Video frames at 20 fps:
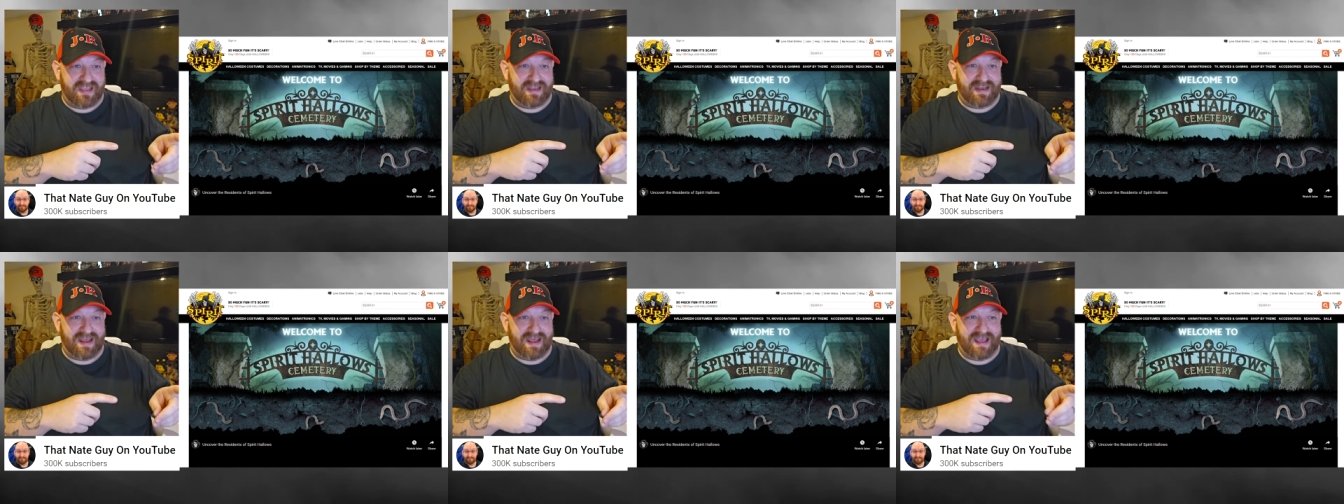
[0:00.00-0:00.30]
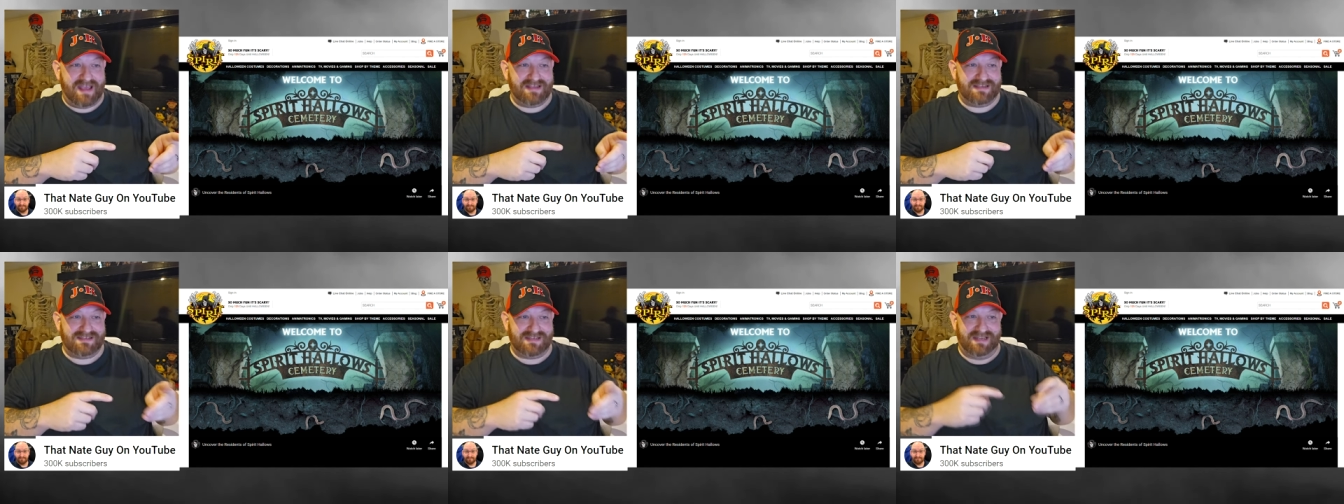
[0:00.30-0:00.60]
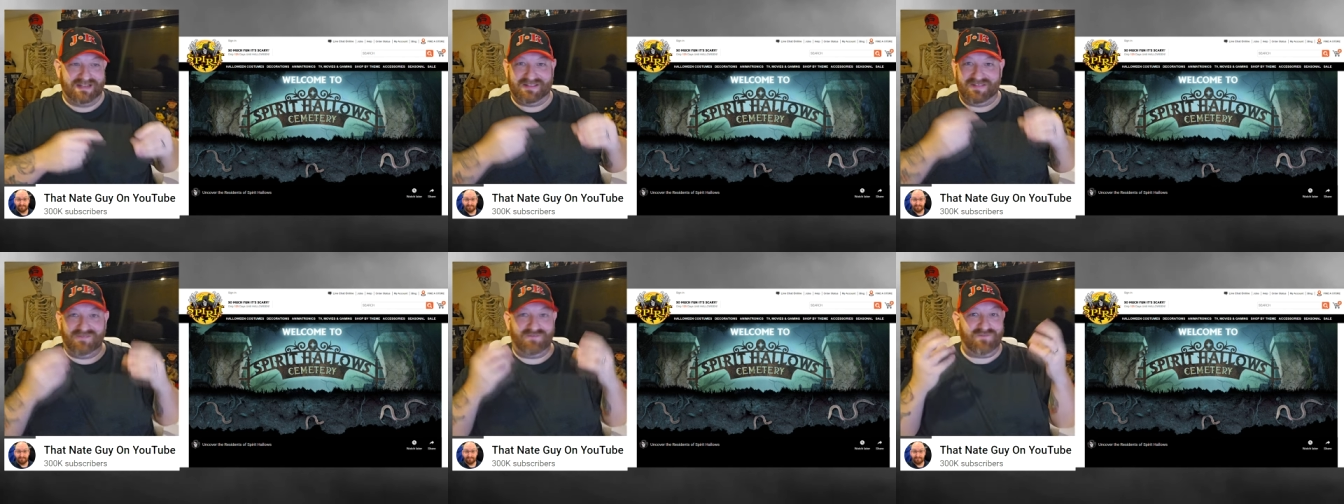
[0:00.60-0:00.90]
it has,
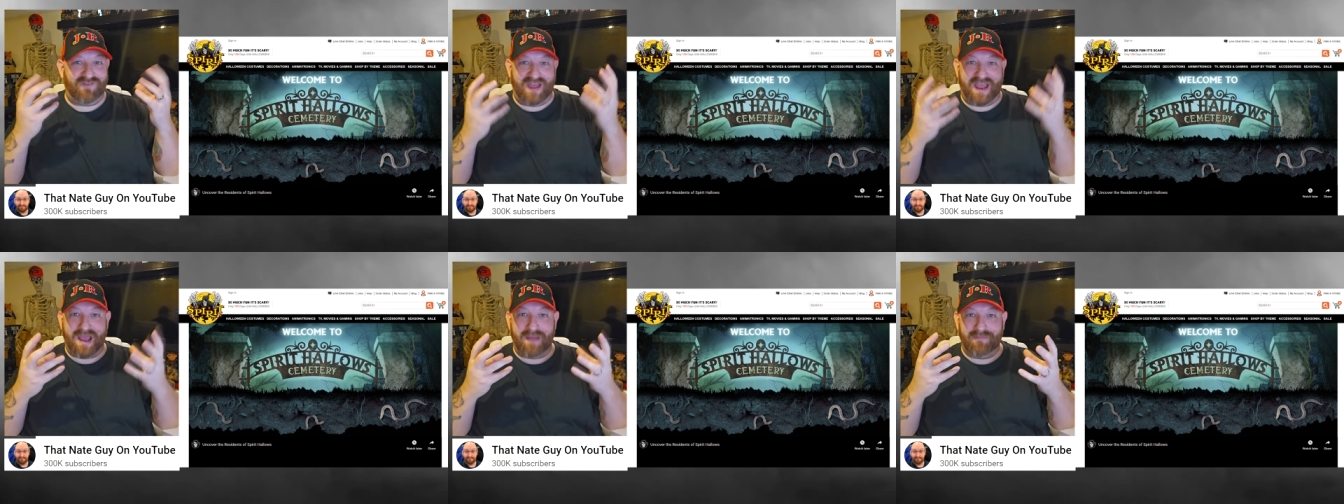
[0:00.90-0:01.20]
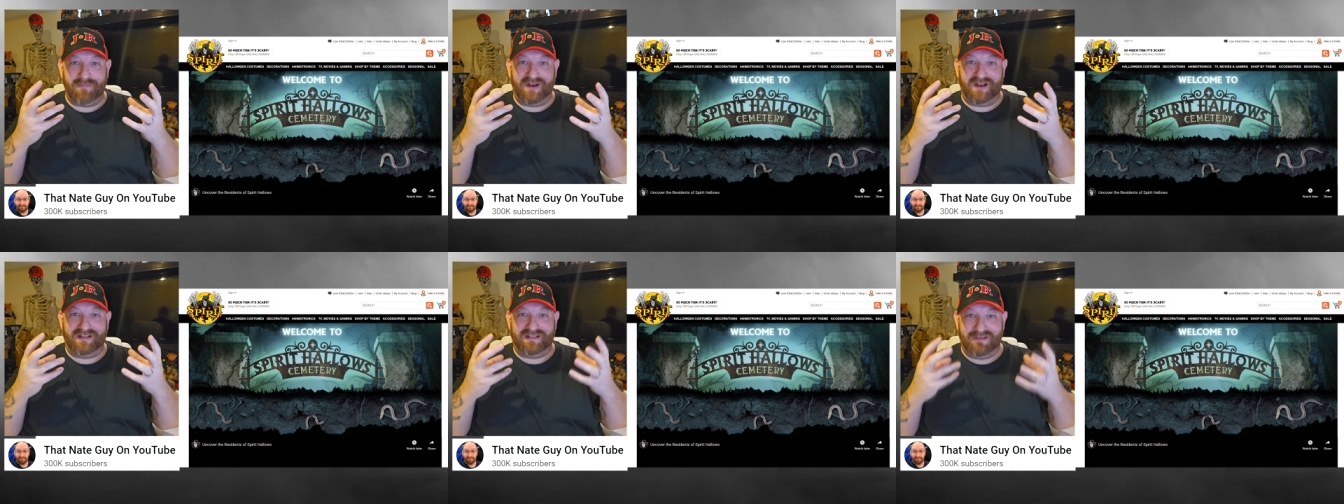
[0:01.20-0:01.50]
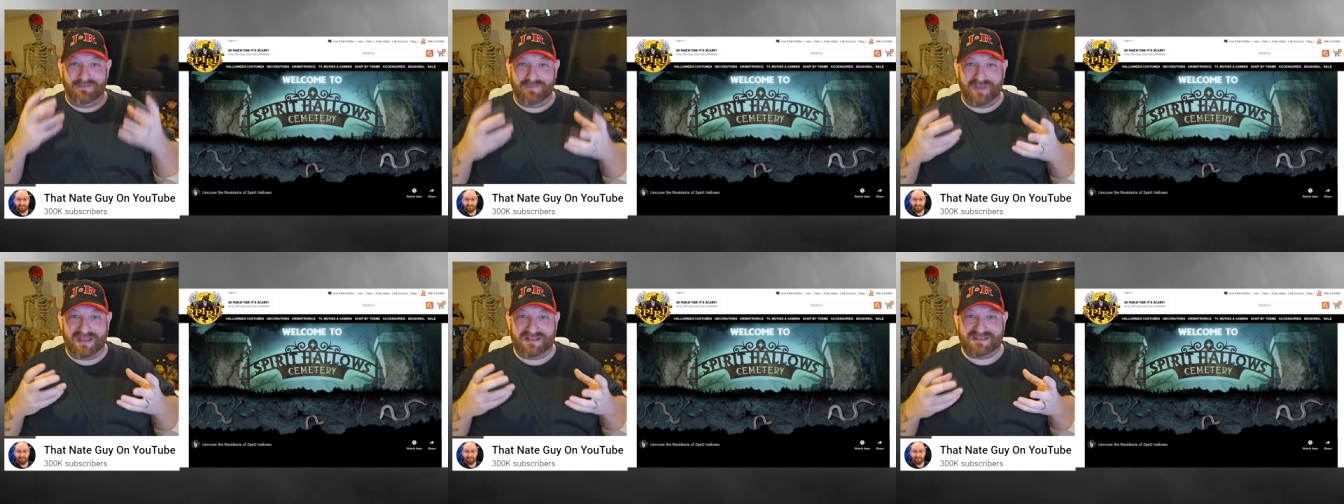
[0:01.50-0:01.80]
like, the fabric
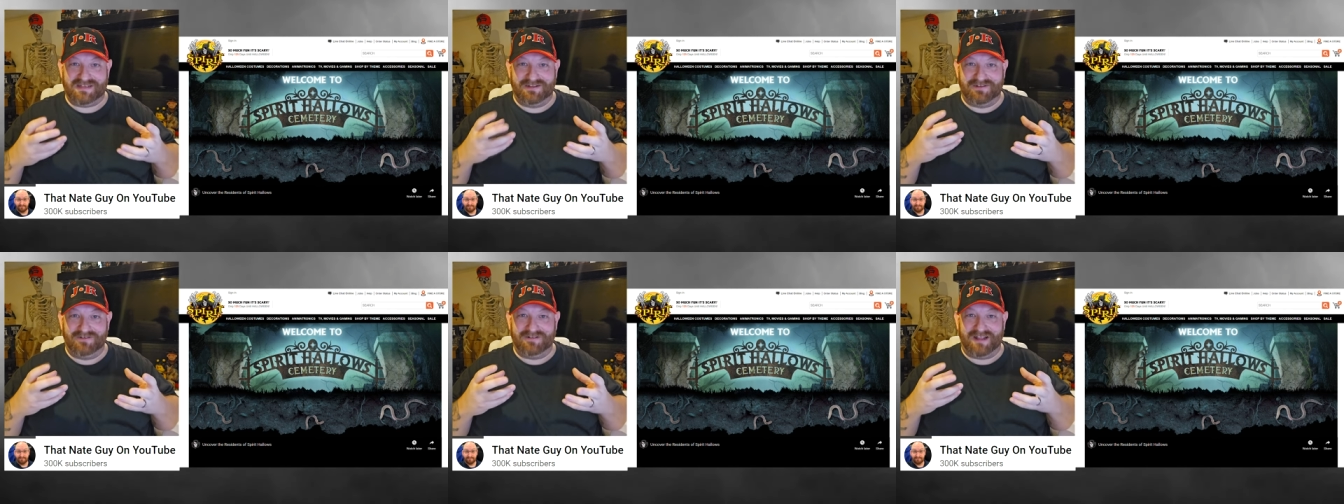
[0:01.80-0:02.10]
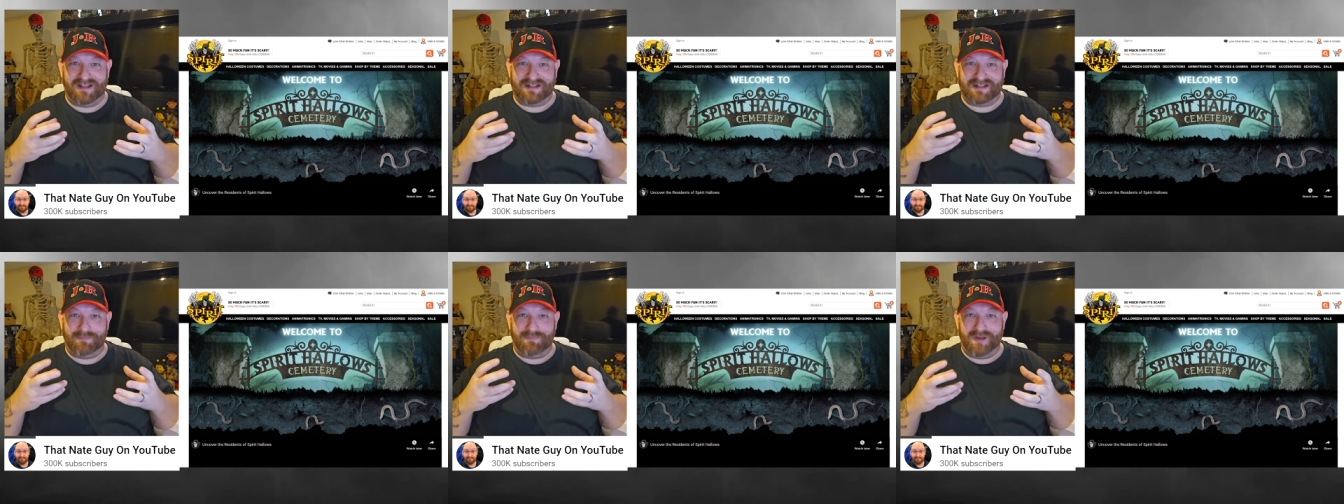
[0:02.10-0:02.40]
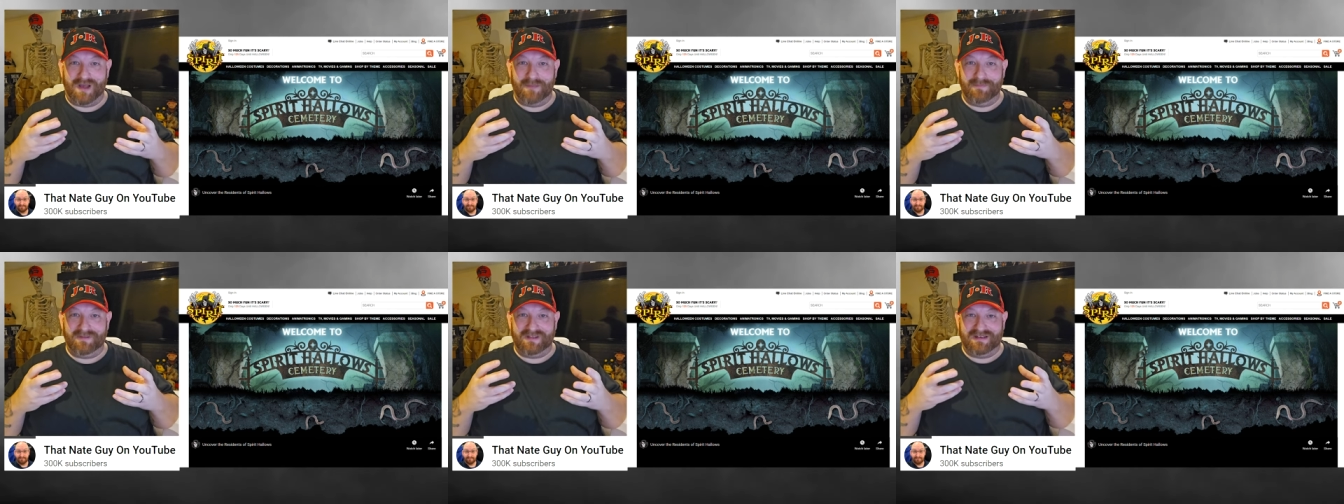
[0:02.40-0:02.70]
that makes it look like the
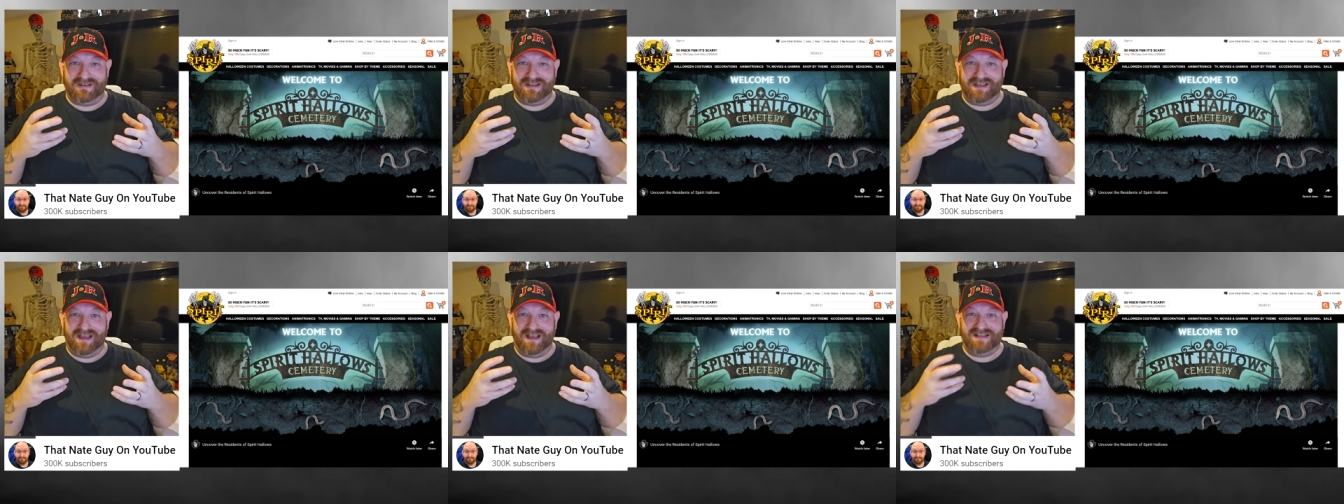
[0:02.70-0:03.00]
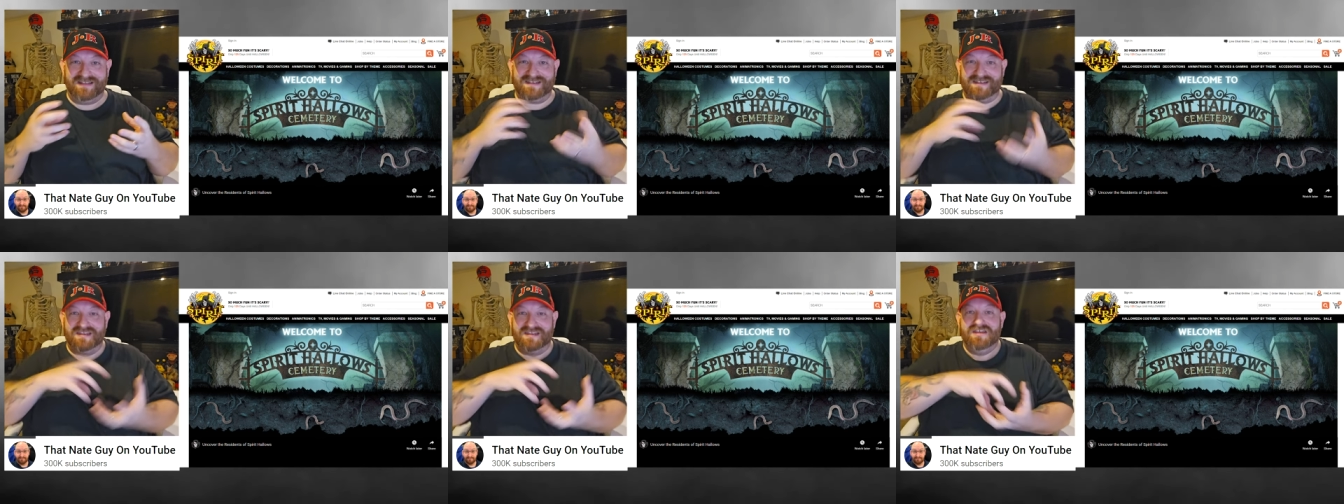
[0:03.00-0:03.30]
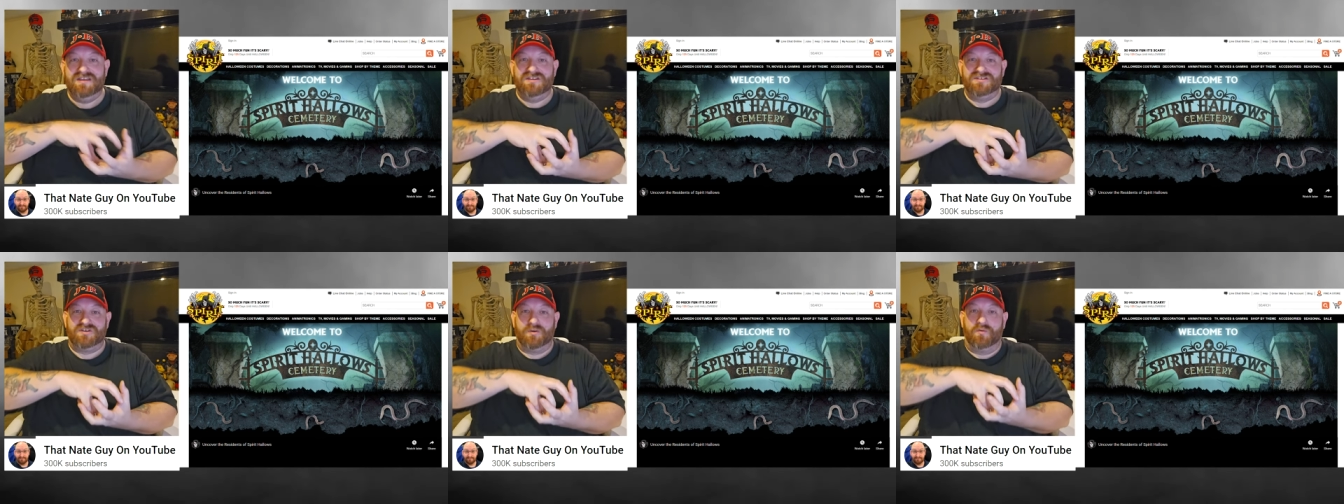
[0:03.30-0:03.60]
pumpkin guts.
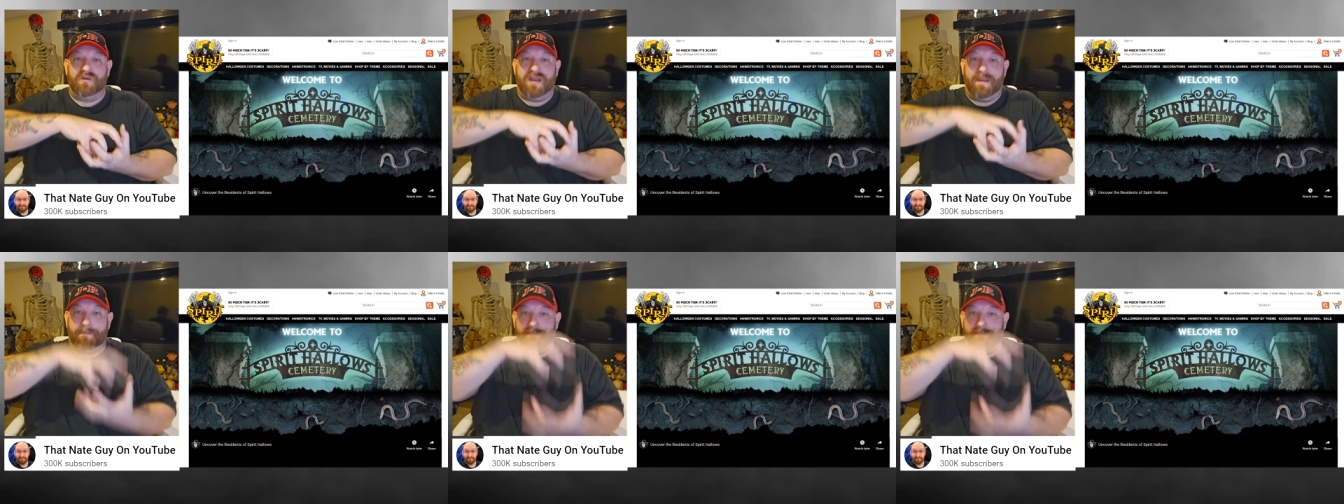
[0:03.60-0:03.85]
So